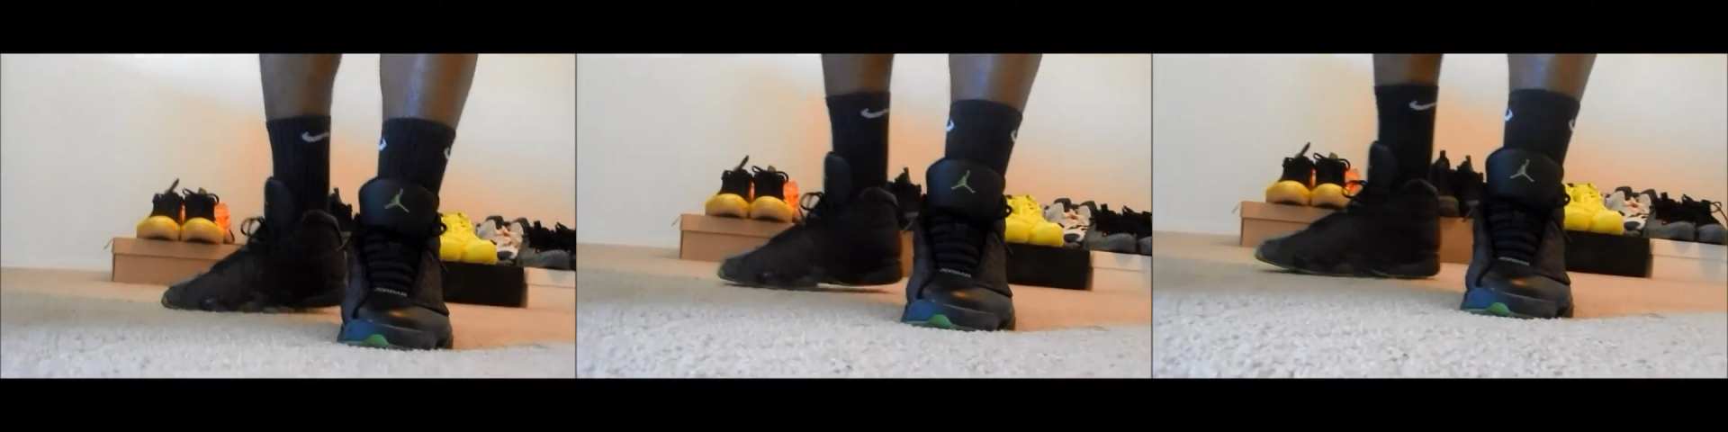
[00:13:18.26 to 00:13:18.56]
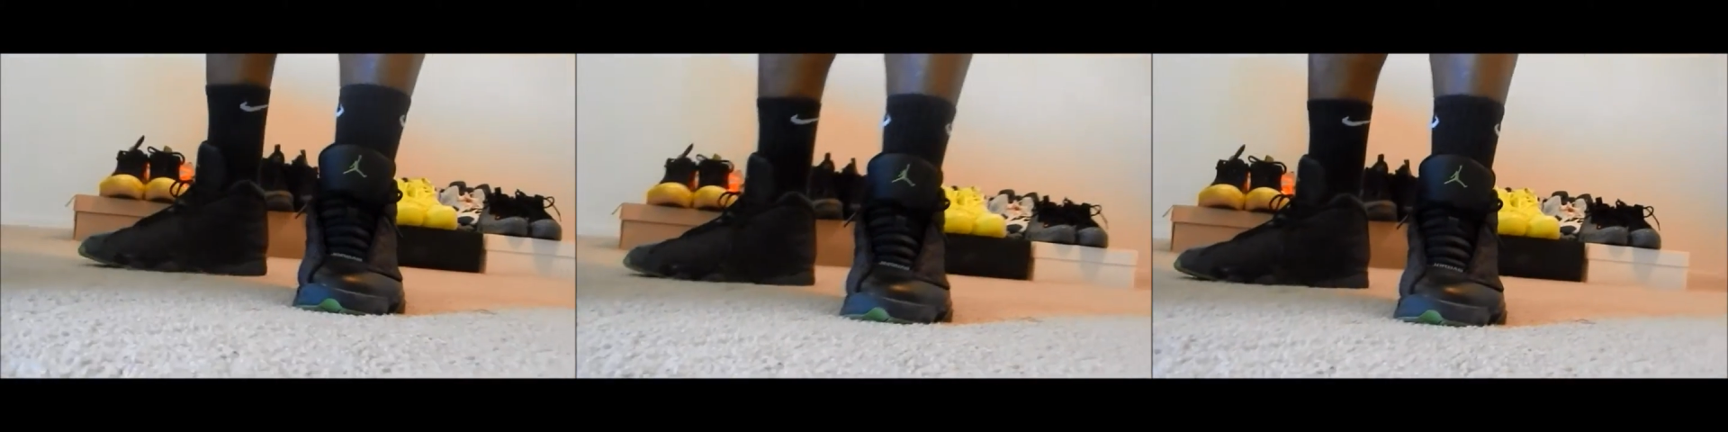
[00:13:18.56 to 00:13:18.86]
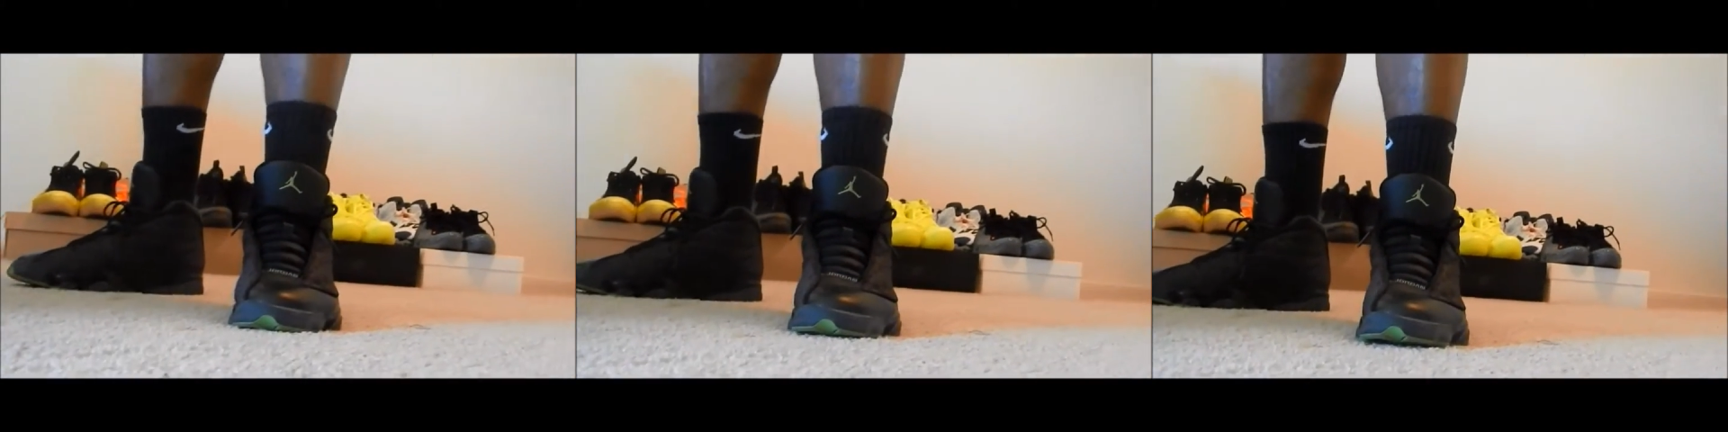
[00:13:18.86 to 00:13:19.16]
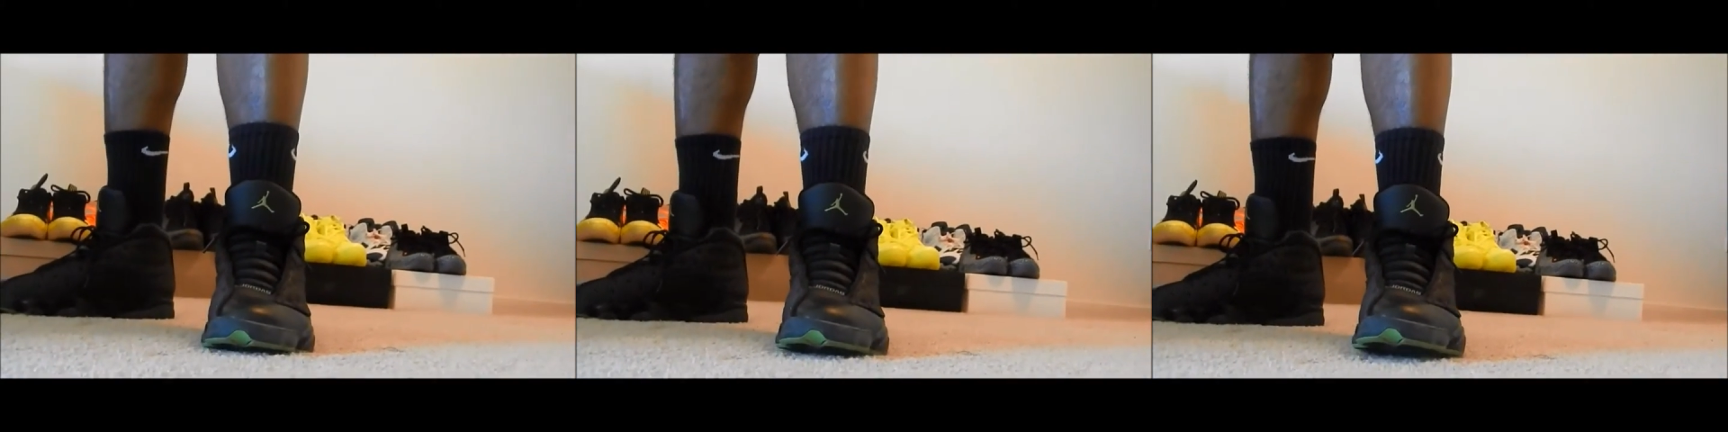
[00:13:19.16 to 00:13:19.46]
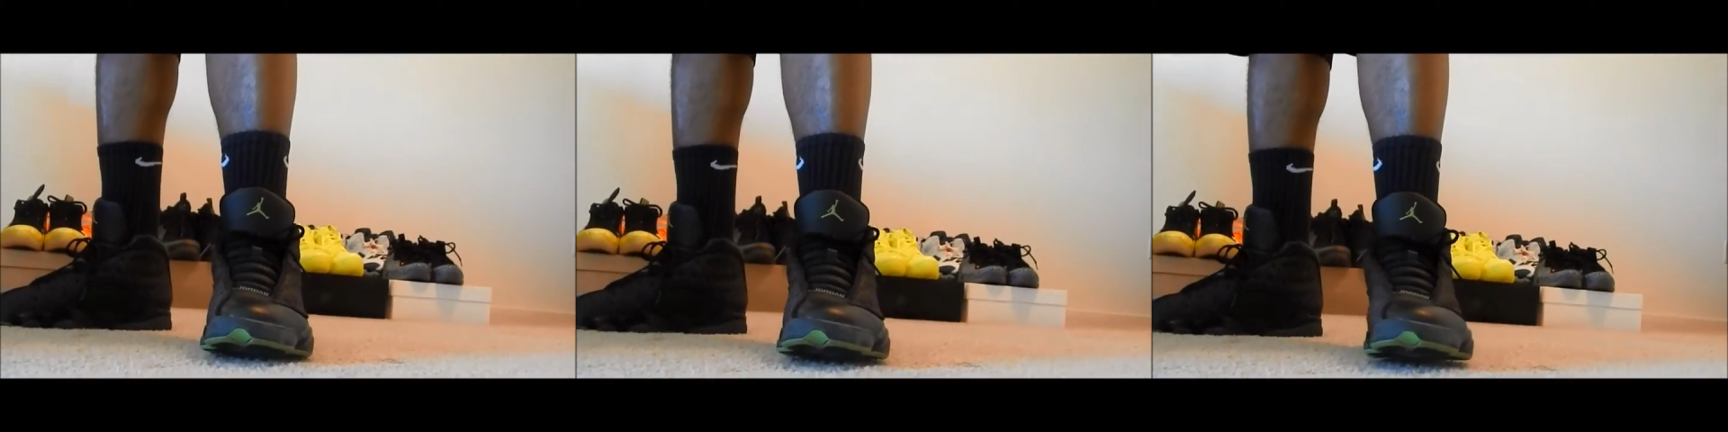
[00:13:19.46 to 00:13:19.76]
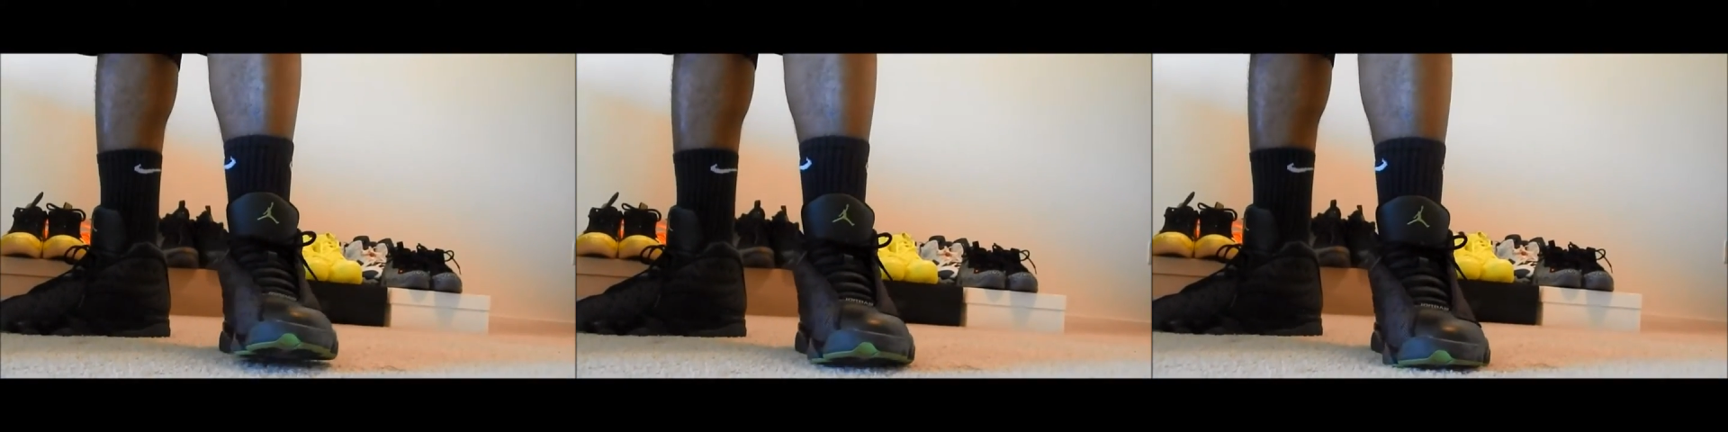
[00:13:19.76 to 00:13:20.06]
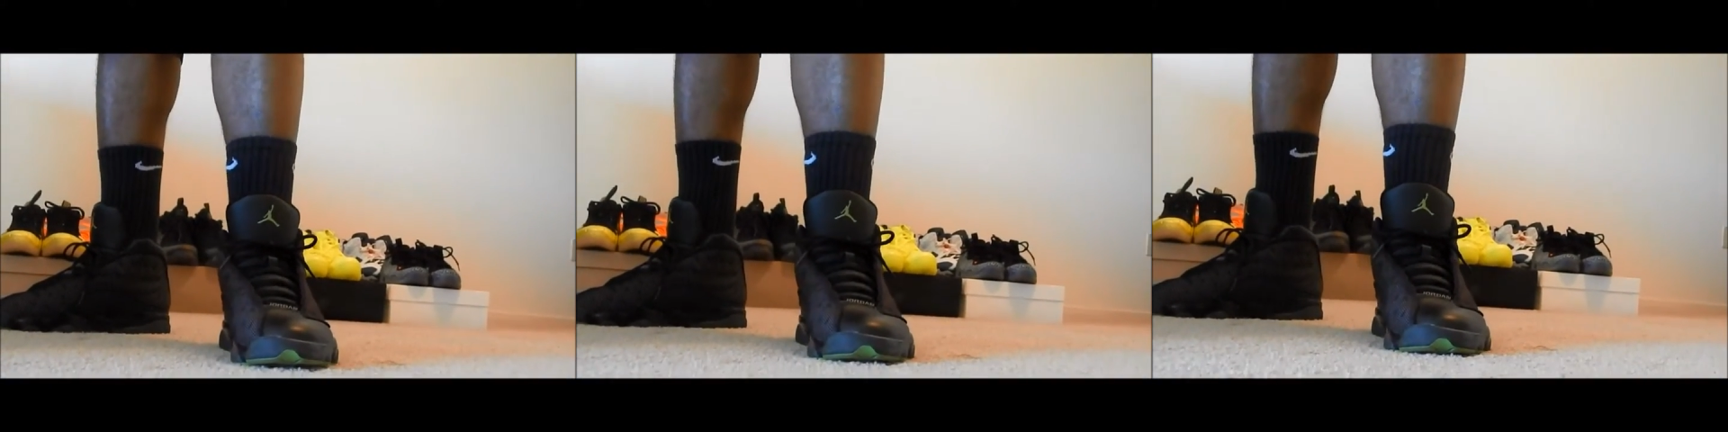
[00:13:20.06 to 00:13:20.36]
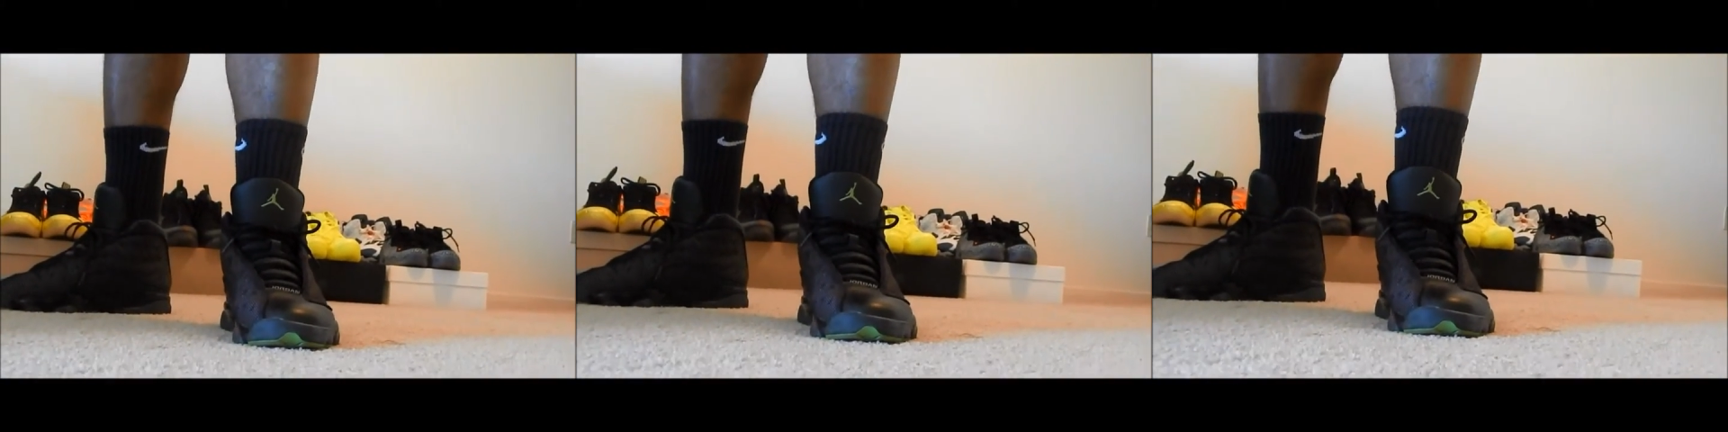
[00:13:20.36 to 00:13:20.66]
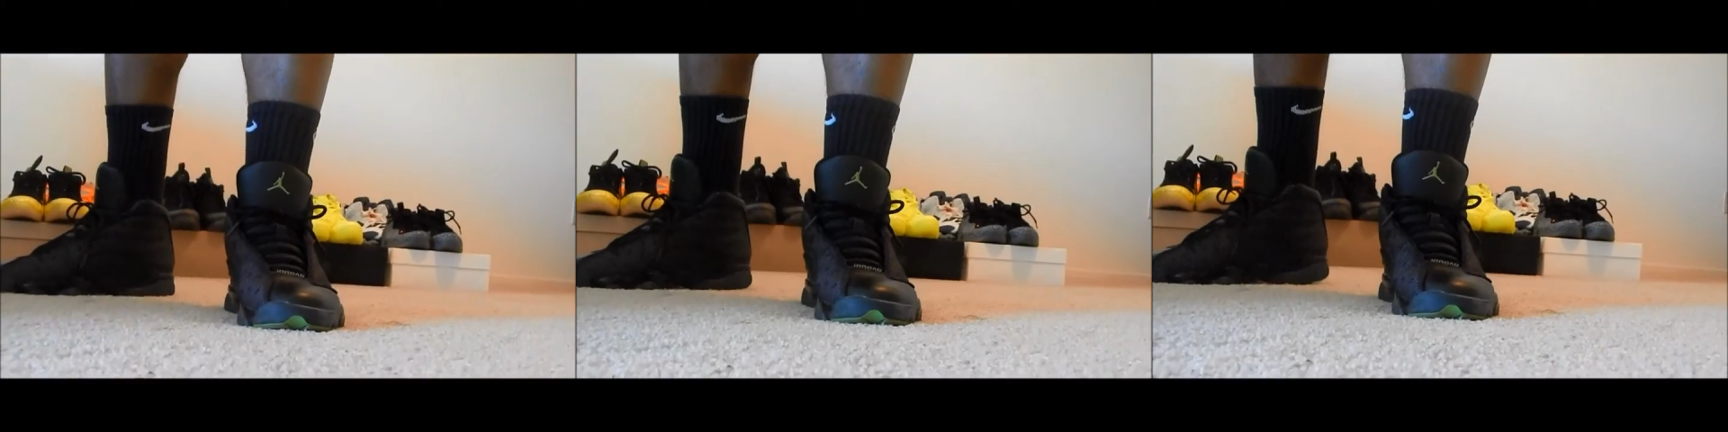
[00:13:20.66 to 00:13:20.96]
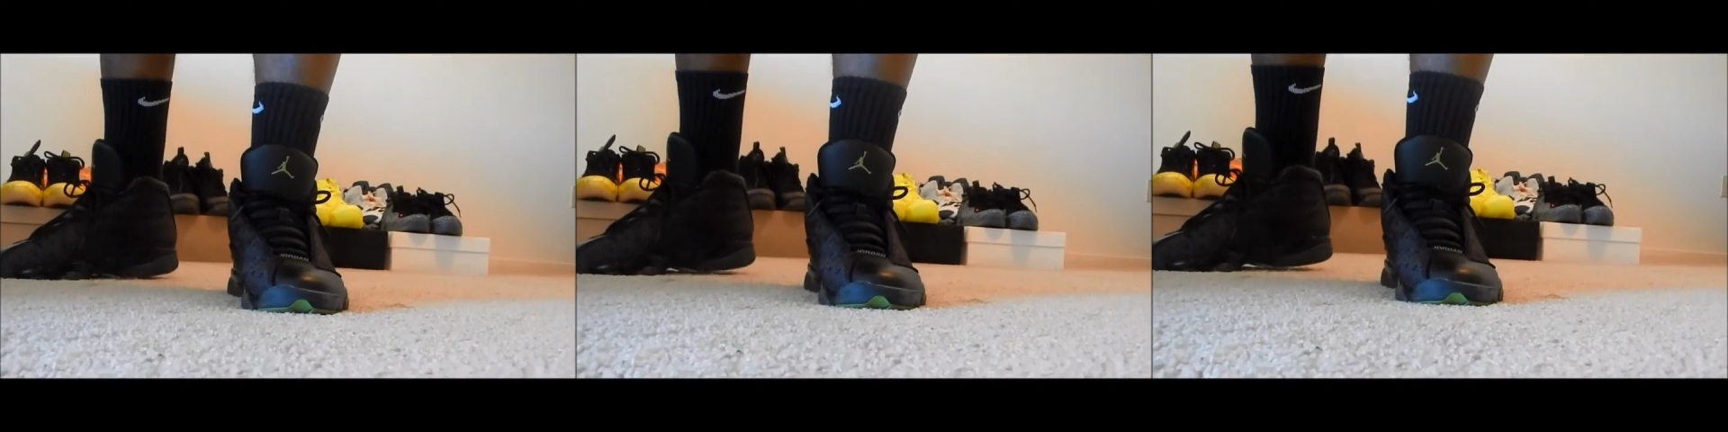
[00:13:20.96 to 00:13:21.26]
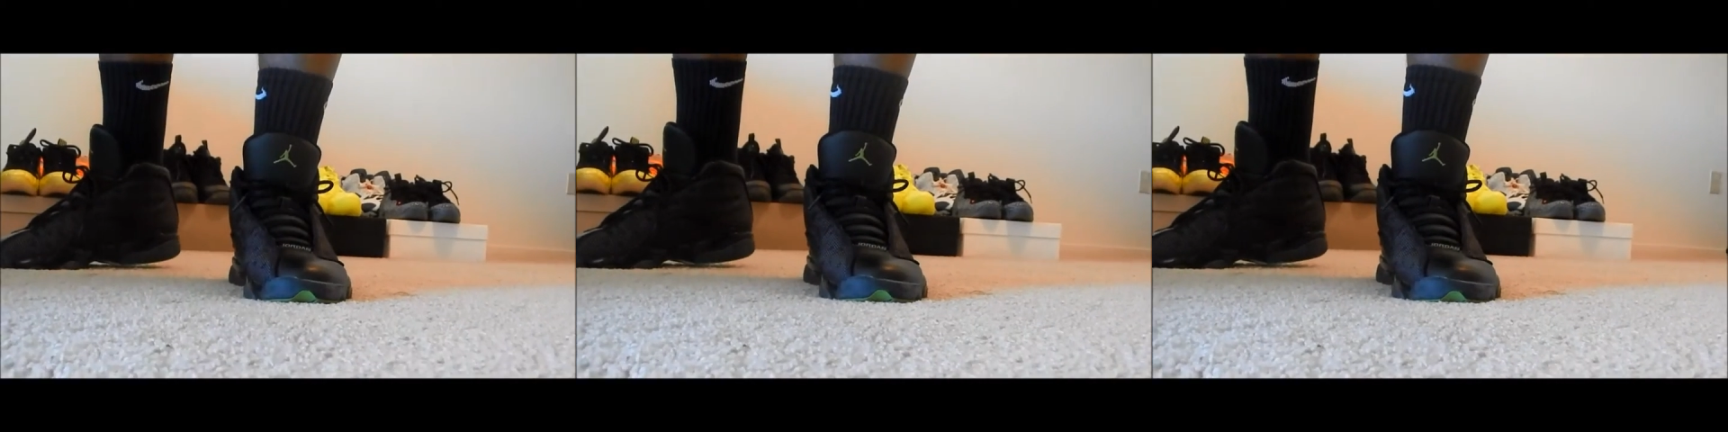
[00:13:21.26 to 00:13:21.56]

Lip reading: Nobody's mouth can be seen.